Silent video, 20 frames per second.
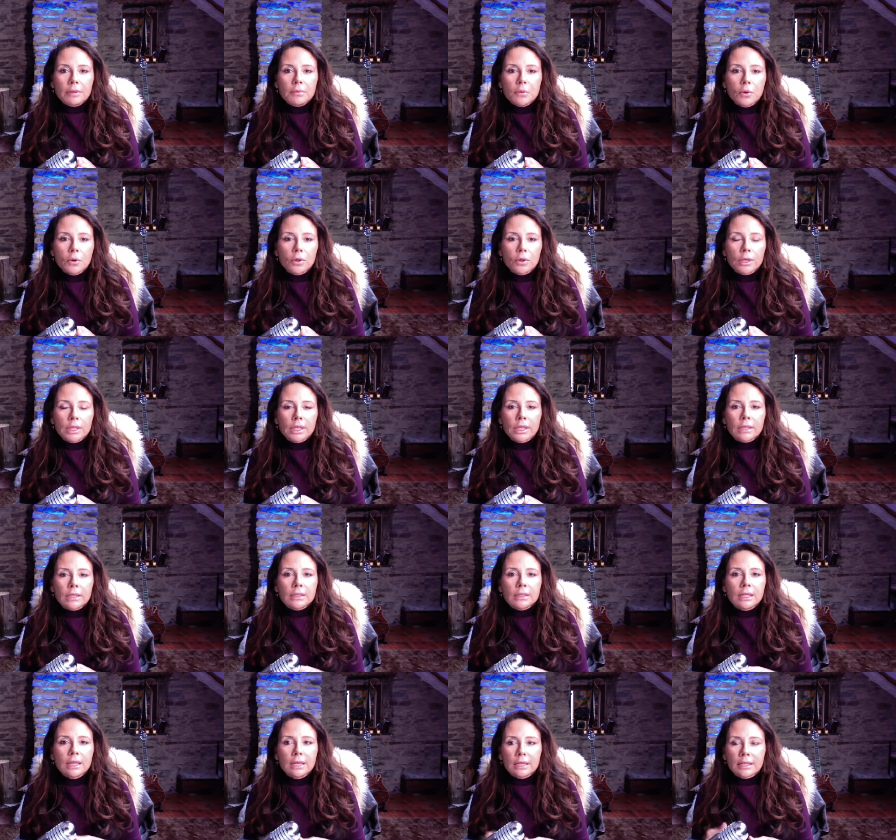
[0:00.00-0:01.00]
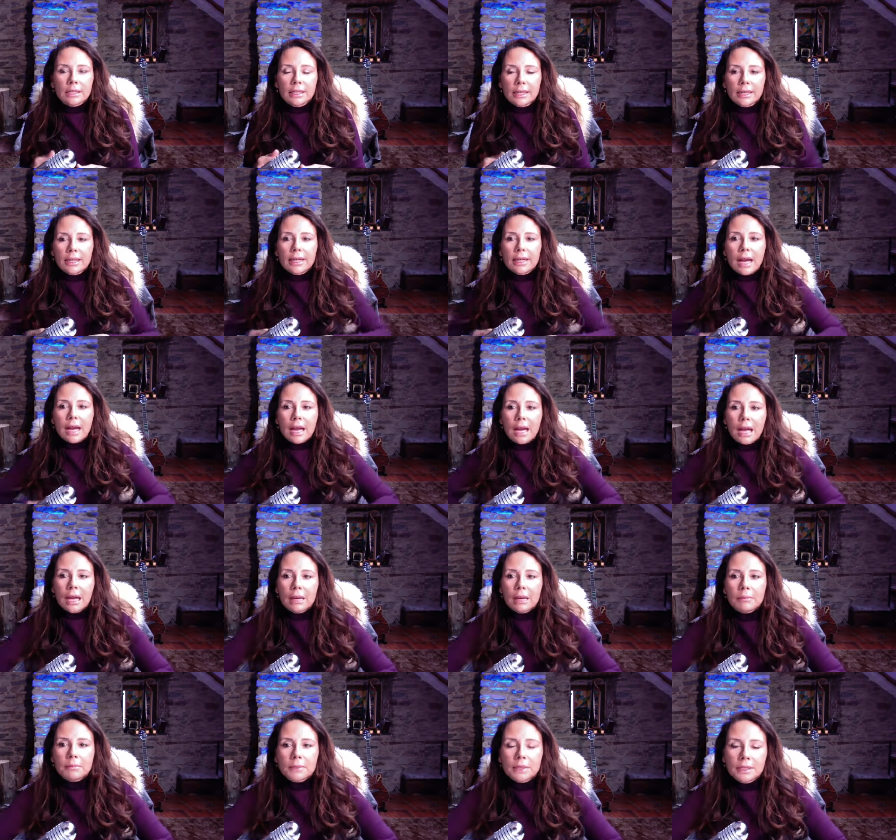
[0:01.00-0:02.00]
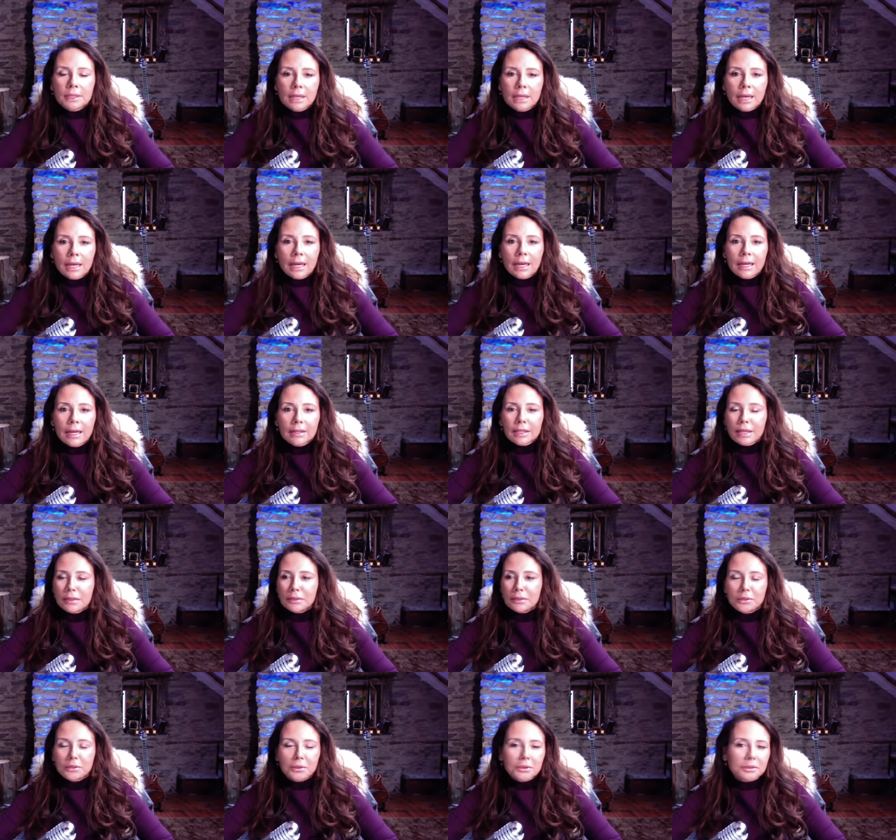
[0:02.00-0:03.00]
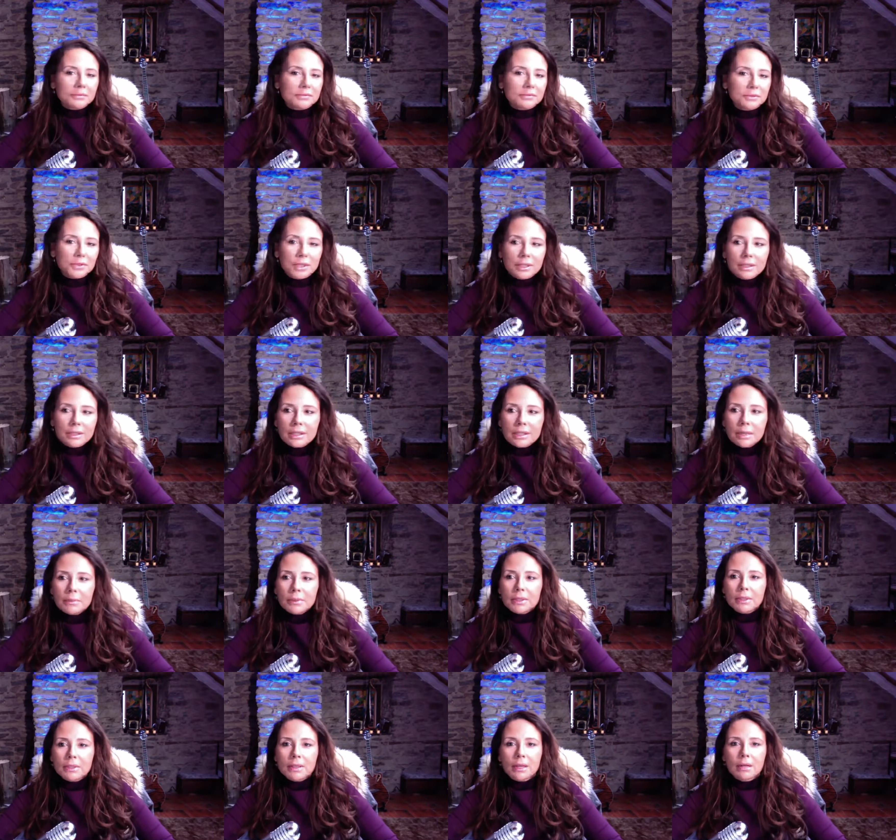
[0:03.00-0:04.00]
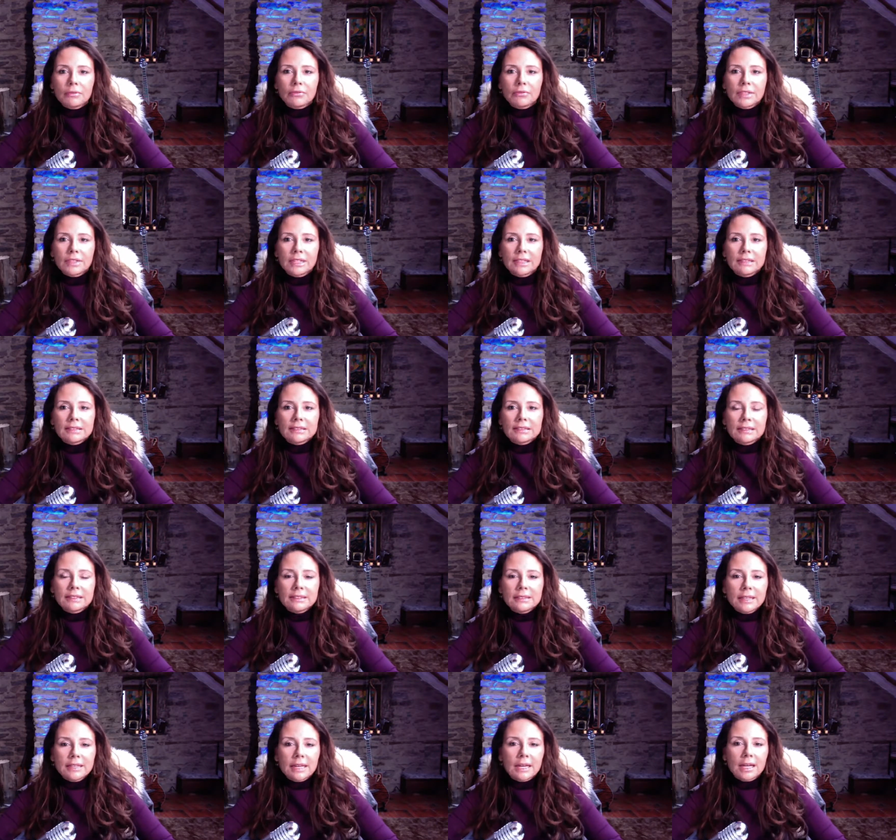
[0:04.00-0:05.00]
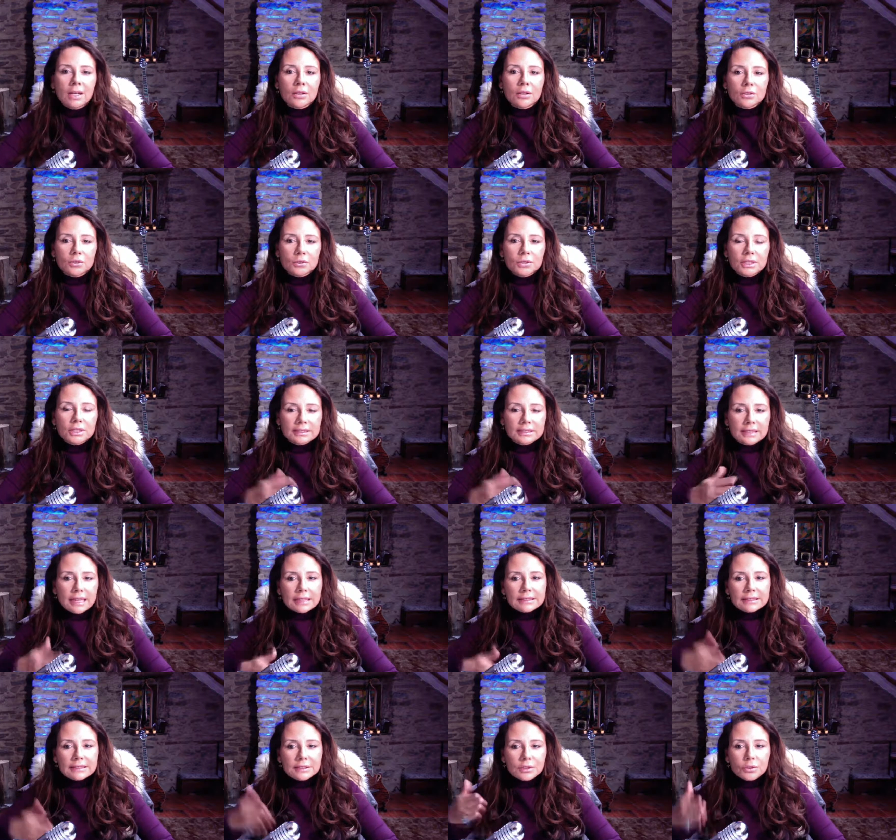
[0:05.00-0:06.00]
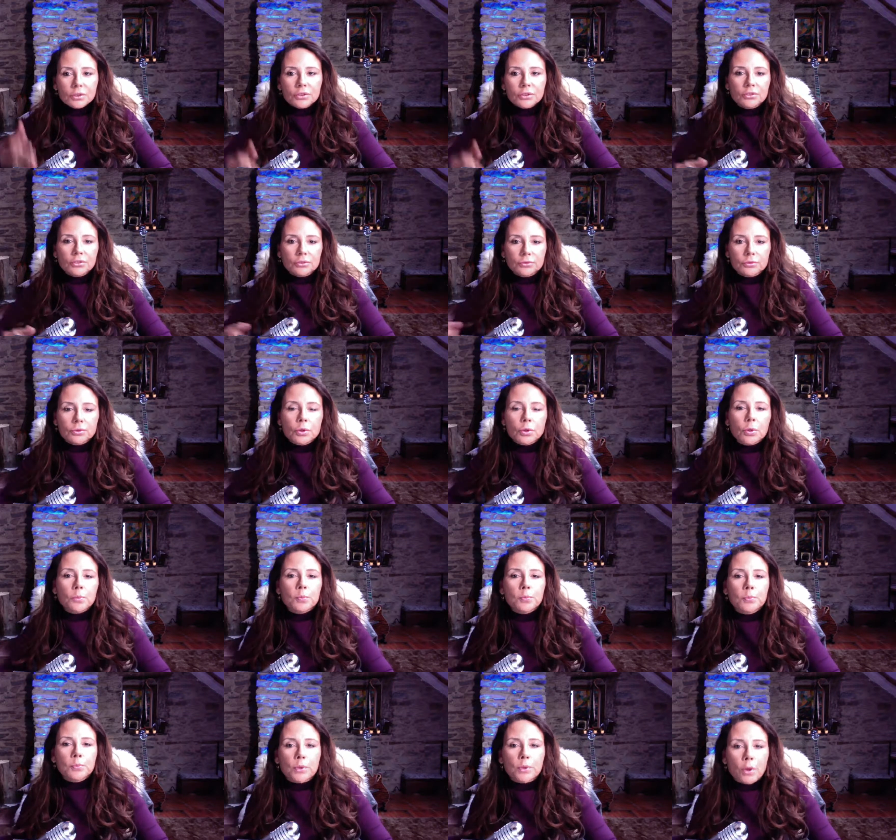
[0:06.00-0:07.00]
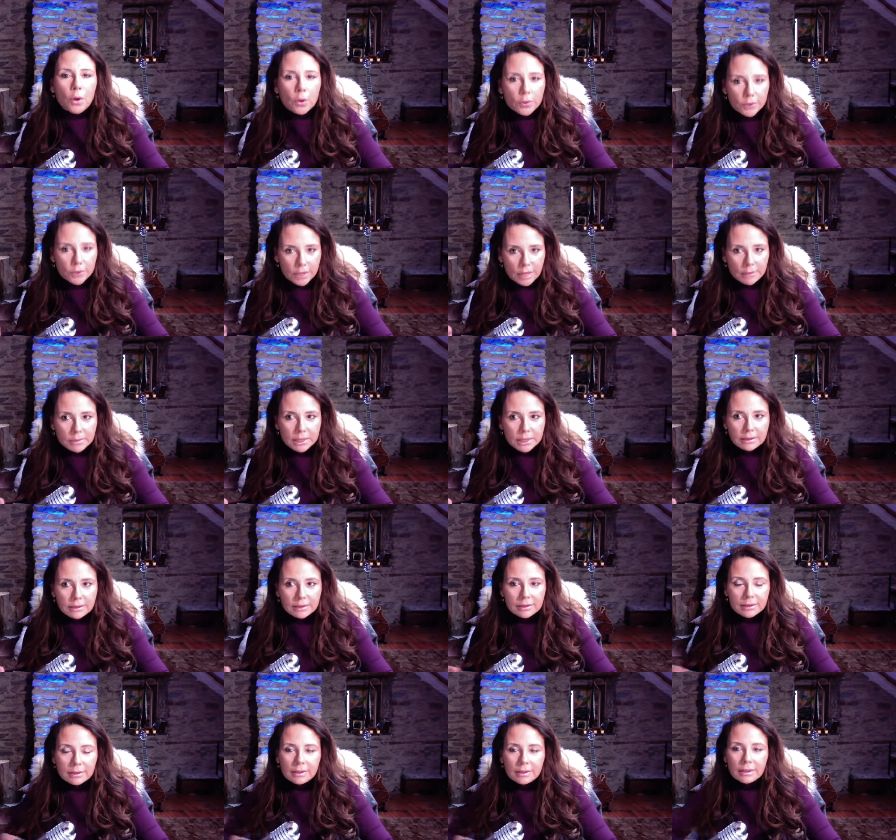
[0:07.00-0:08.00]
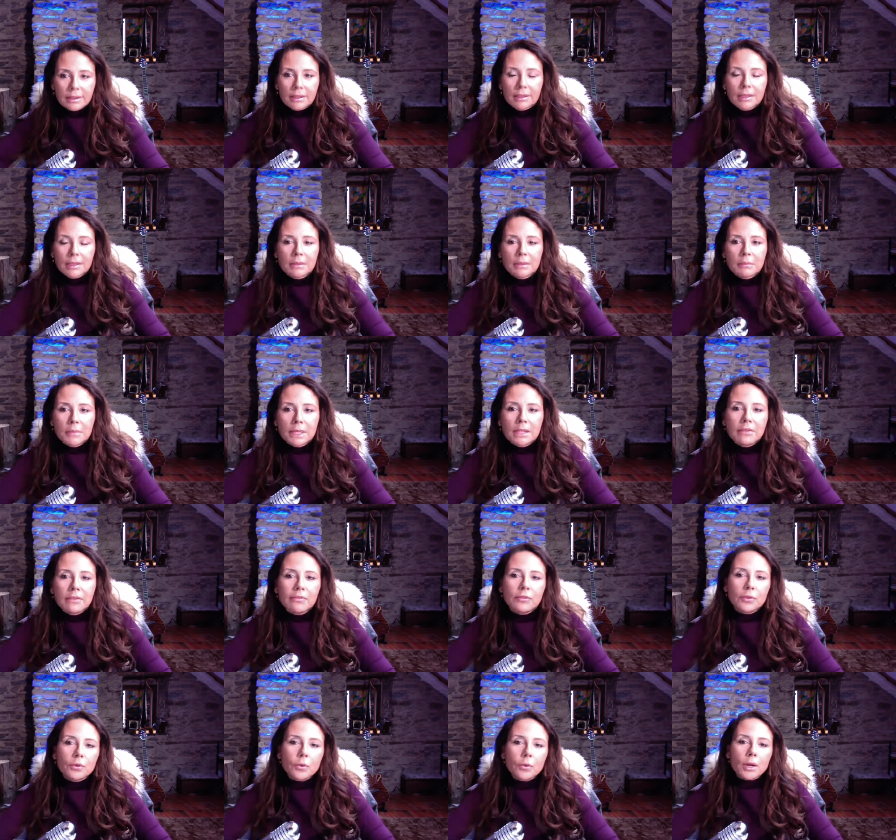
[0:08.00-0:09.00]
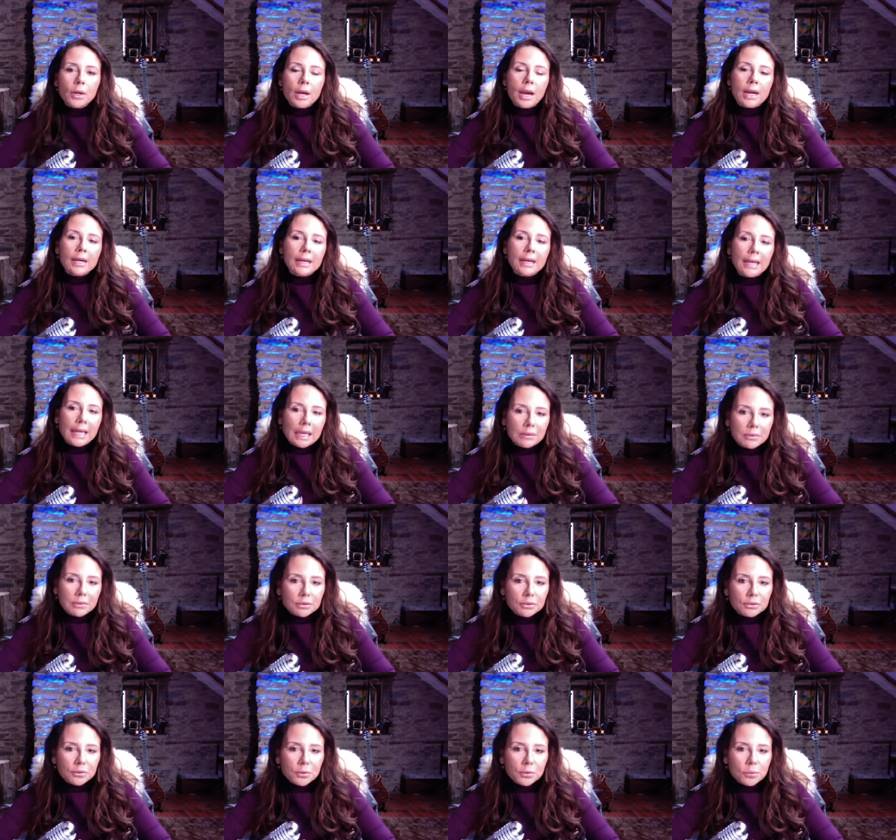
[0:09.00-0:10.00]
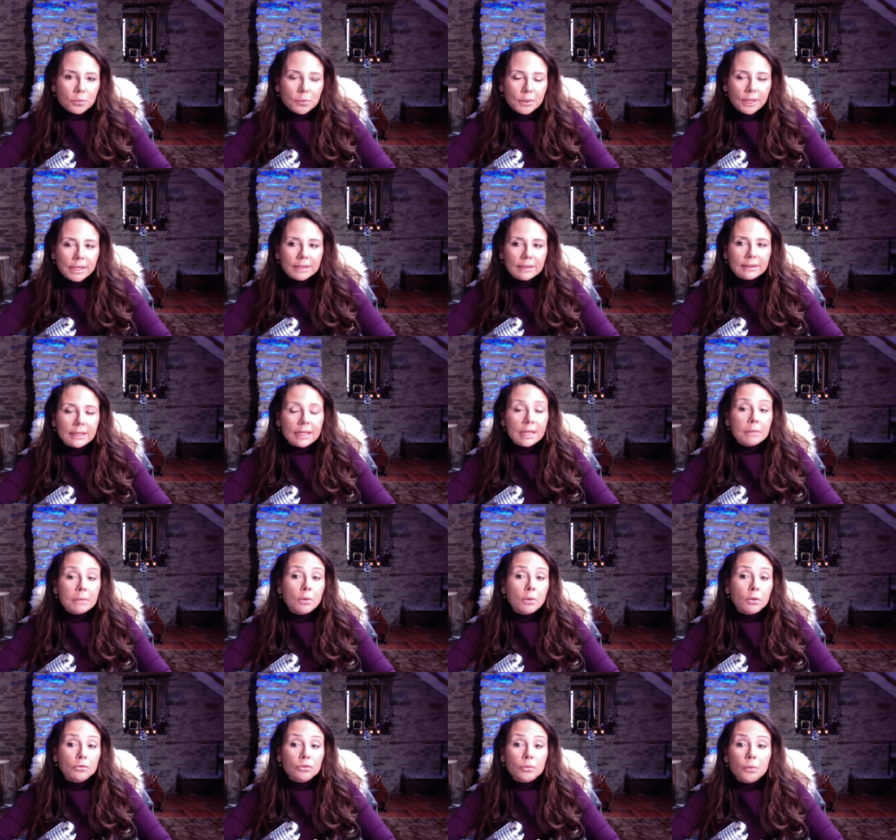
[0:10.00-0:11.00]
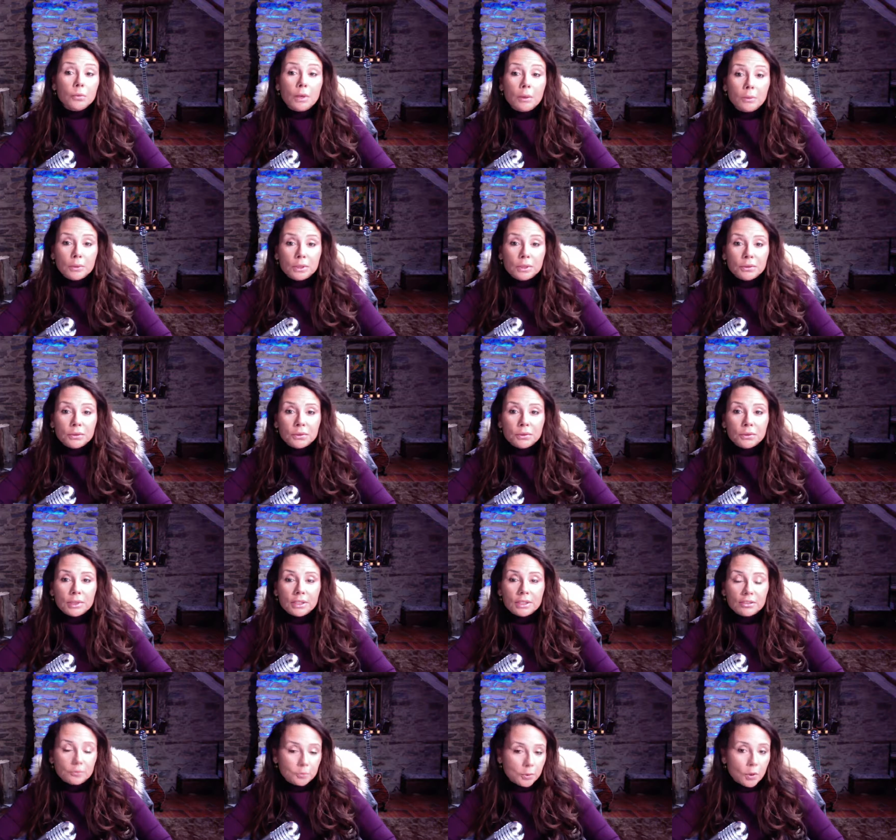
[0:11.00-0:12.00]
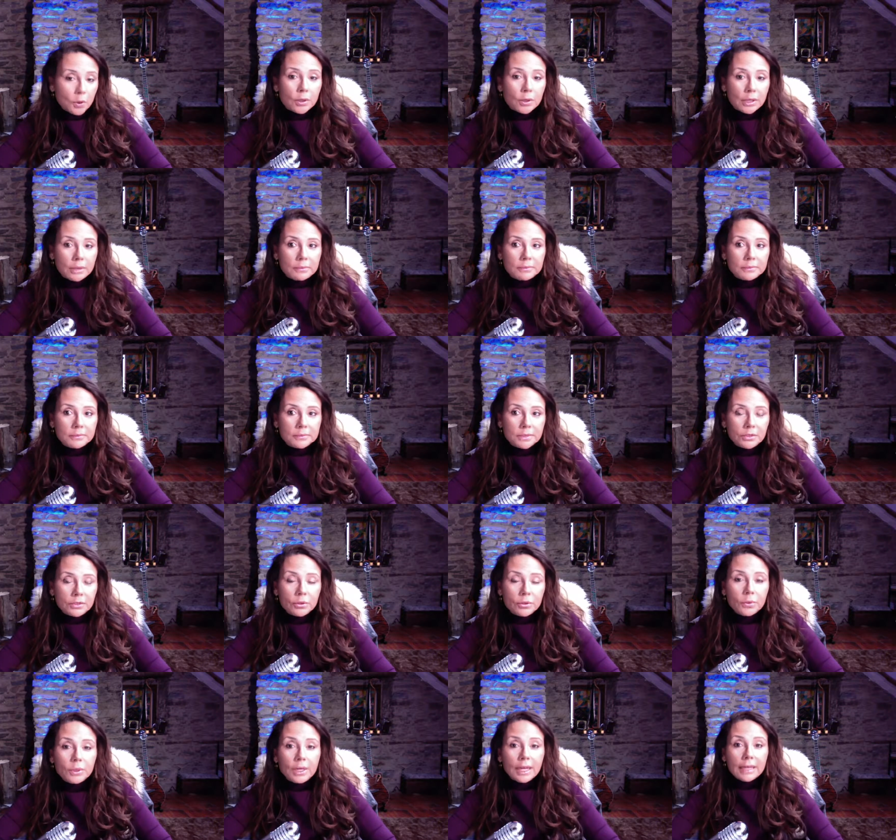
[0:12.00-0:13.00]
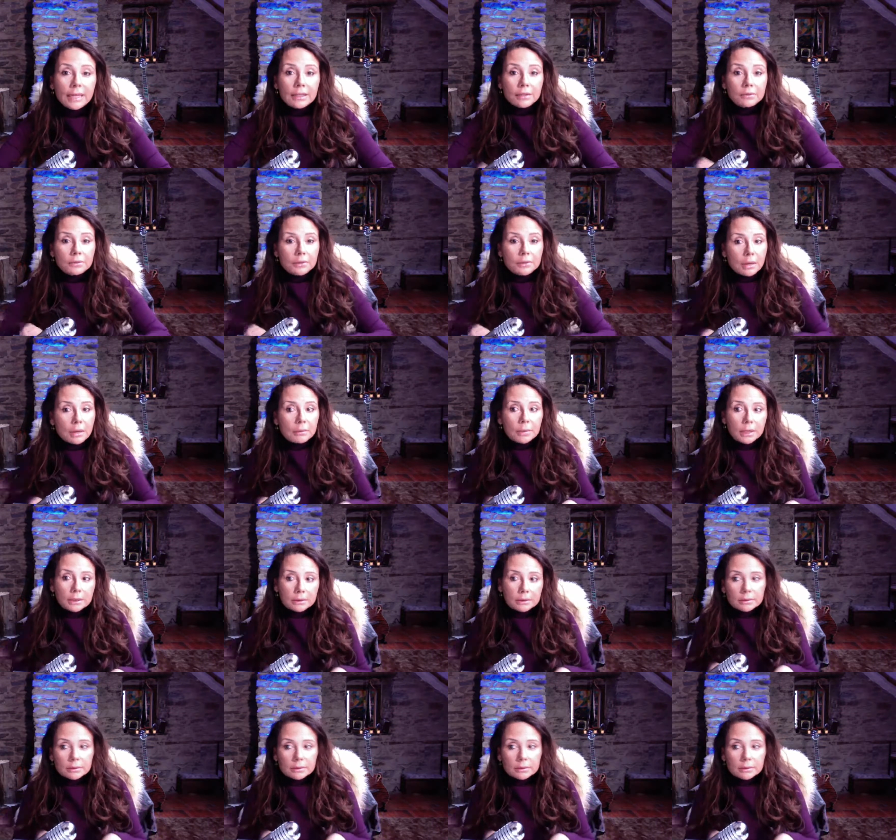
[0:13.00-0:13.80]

morning, get up, I don't know, drink a cup of coffee, sit down, do this. That's your programming. But if you are able to break that, and most of what we do is program. So we're like a robot